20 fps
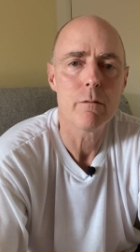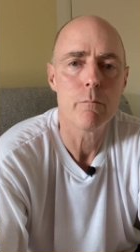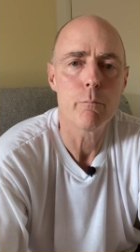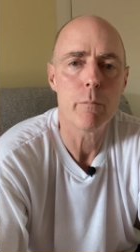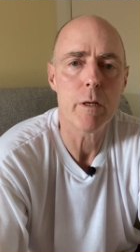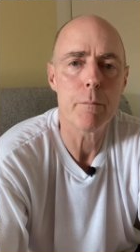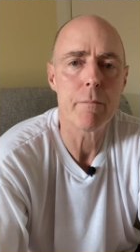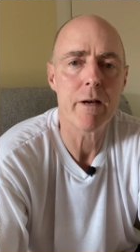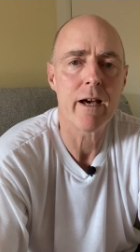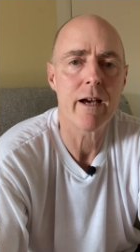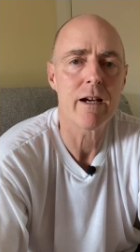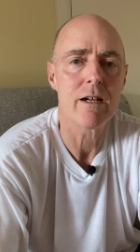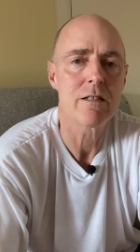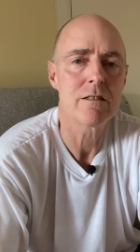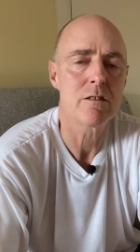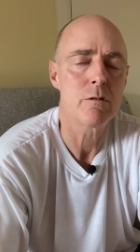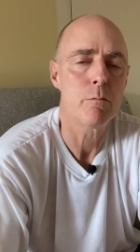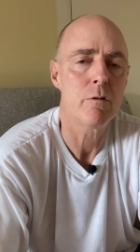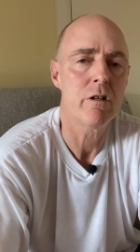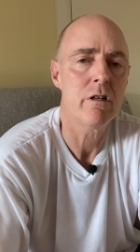Be back
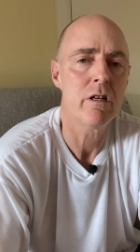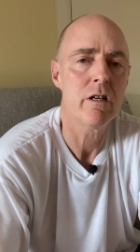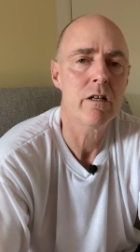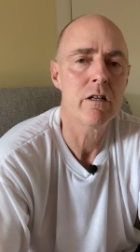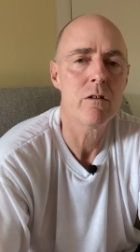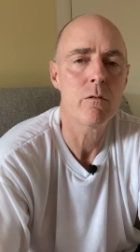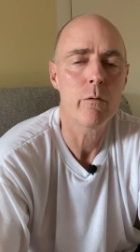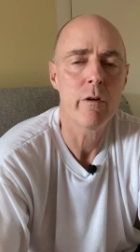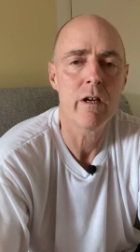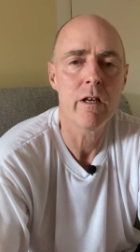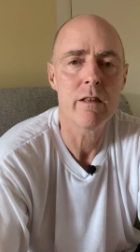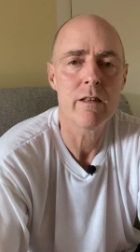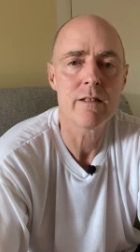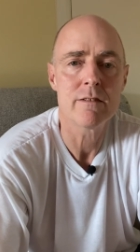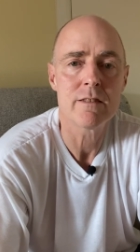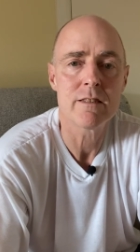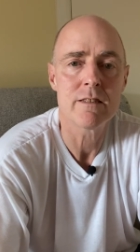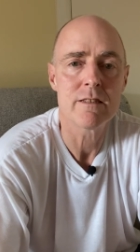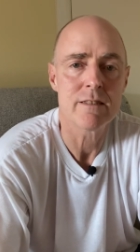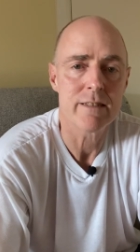tomorrow with,
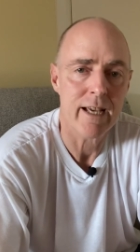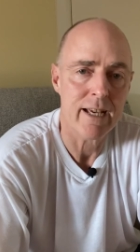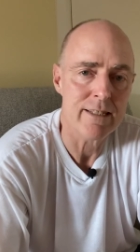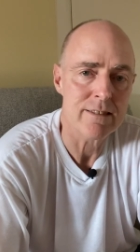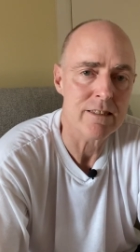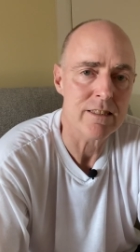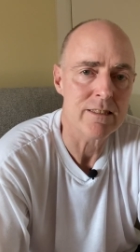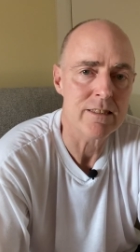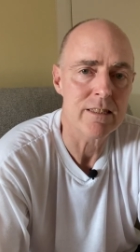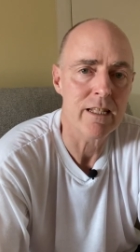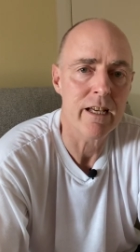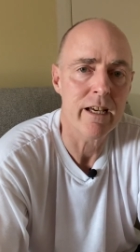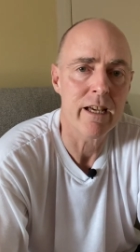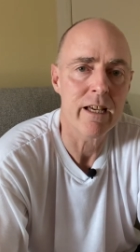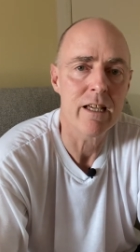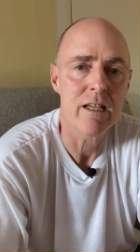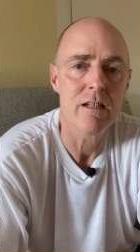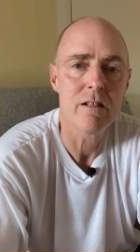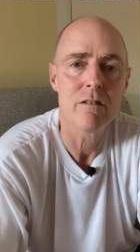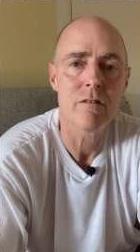as, as, as I
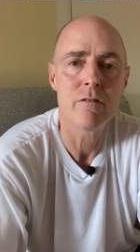say,